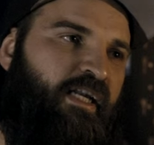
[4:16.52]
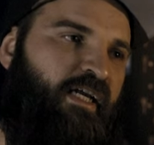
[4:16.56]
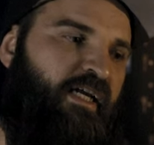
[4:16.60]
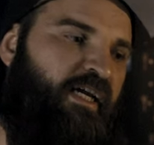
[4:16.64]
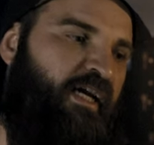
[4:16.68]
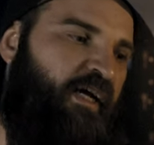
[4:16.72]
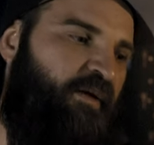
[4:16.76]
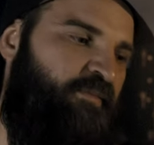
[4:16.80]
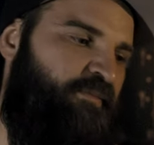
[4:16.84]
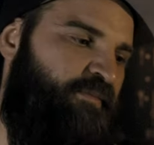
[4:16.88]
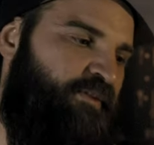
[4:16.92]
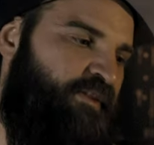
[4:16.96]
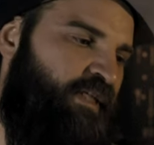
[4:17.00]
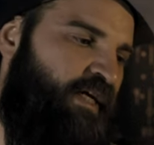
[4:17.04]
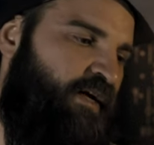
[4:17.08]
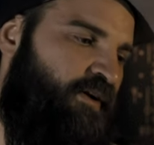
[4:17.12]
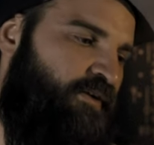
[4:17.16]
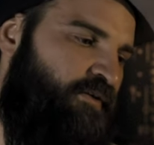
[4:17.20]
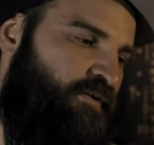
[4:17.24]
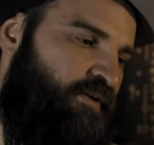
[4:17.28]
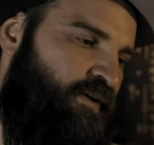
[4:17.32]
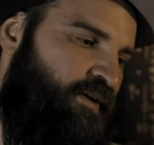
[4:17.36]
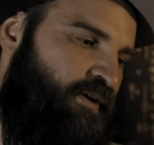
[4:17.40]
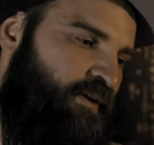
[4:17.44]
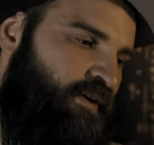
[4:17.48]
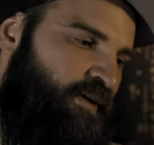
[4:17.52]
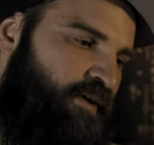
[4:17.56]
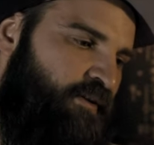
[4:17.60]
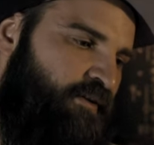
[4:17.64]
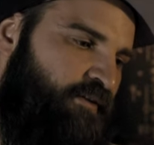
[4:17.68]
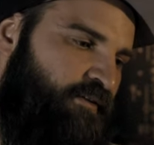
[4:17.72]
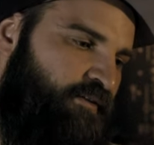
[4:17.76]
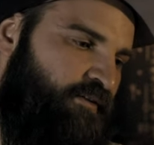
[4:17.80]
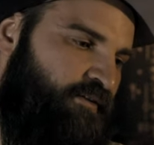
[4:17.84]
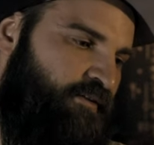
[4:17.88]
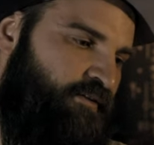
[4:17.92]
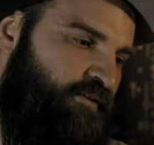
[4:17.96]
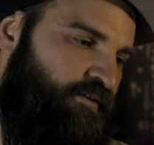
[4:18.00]
it comes out
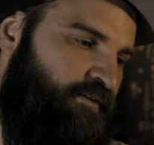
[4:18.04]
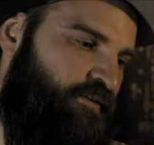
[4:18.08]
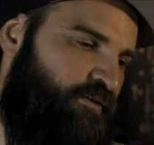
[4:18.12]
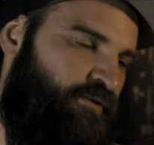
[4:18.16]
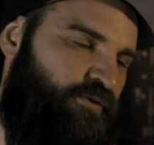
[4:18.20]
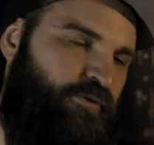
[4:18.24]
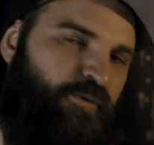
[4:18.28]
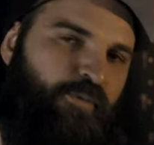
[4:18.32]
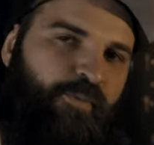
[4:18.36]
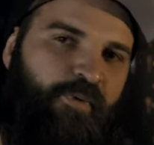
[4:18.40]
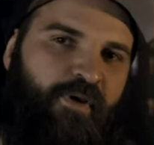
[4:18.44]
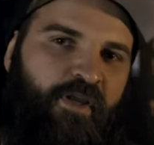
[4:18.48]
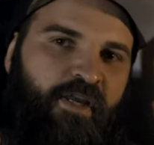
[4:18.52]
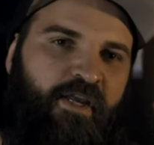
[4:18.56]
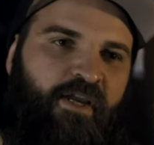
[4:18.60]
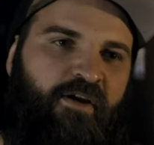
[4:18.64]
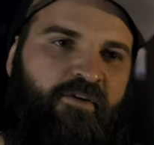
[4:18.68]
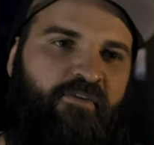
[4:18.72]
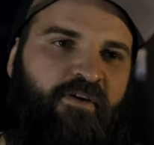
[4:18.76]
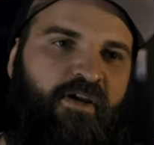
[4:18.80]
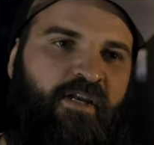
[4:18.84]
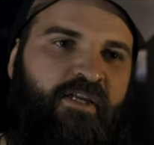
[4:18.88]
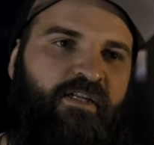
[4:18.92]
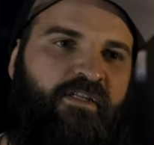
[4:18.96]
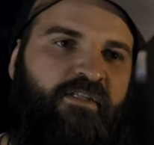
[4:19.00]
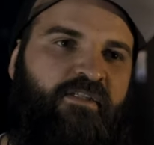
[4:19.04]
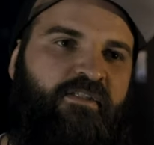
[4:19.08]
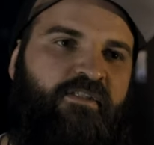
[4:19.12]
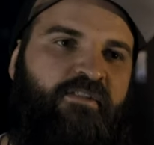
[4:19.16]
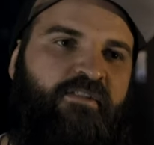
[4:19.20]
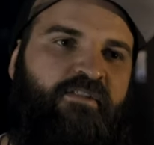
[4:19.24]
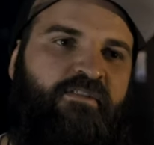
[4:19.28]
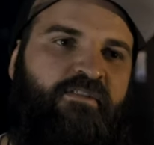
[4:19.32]
super aerated